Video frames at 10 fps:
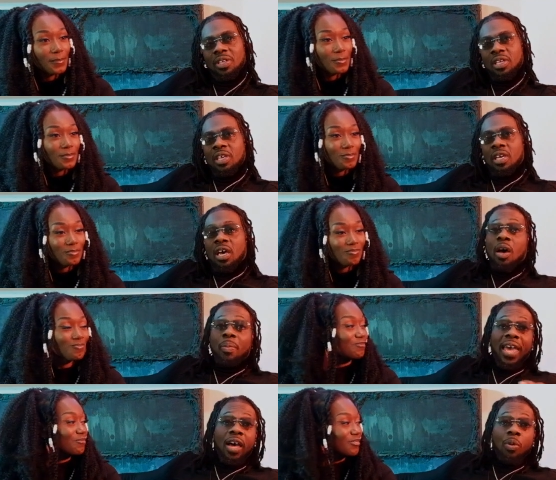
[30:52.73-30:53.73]
Speaker 1: Good.
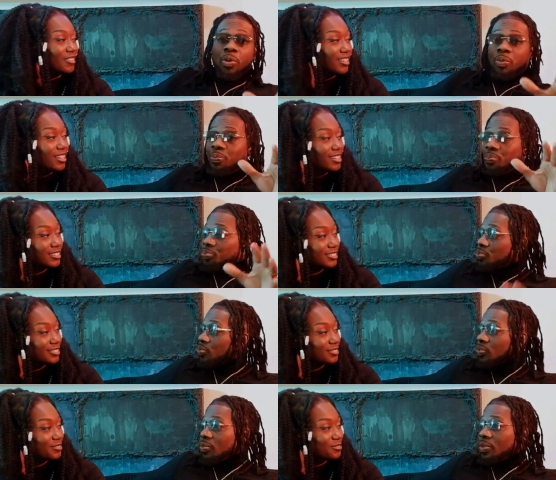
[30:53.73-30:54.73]
Um, album,
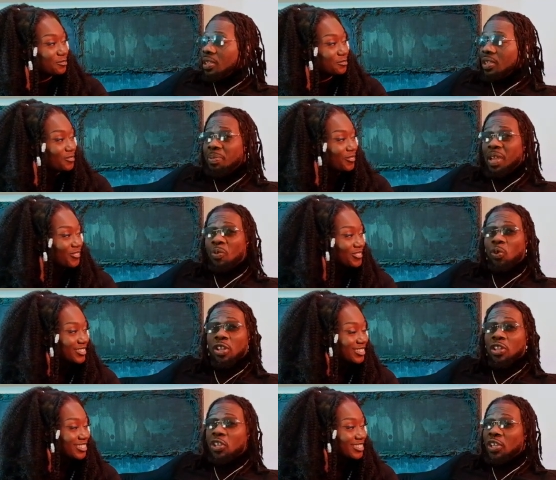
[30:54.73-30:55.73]
oh, man, we're
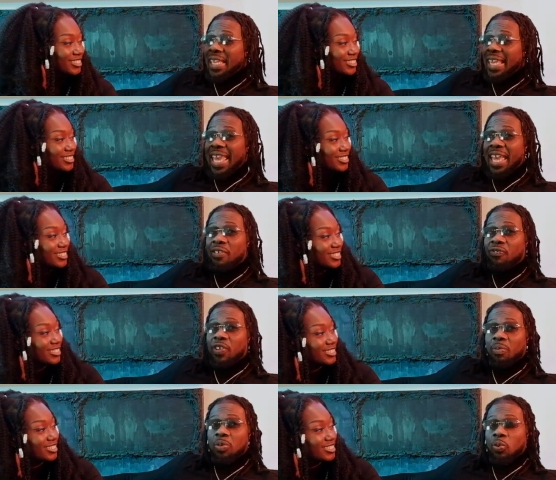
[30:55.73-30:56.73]
looking at
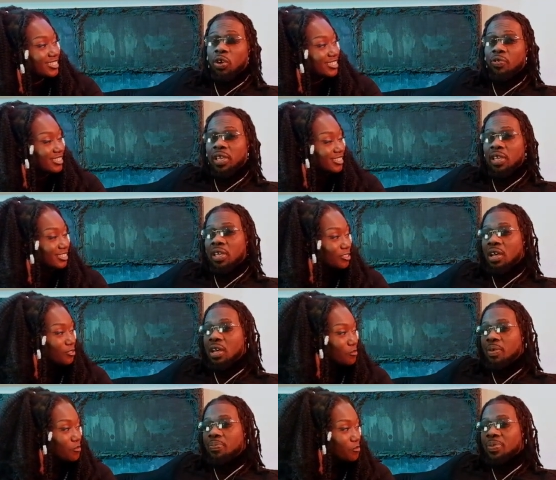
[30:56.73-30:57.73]
February.
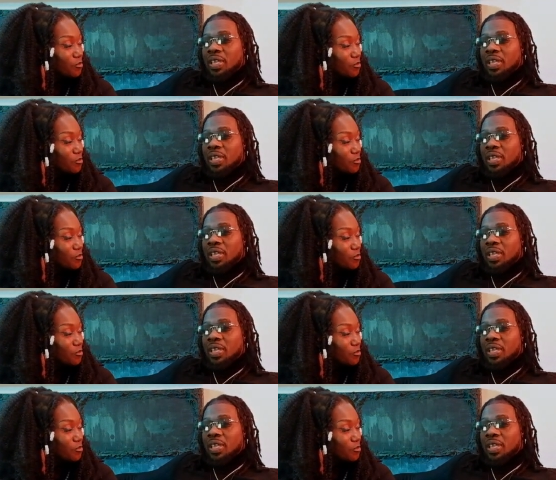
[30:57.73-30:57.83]
Um,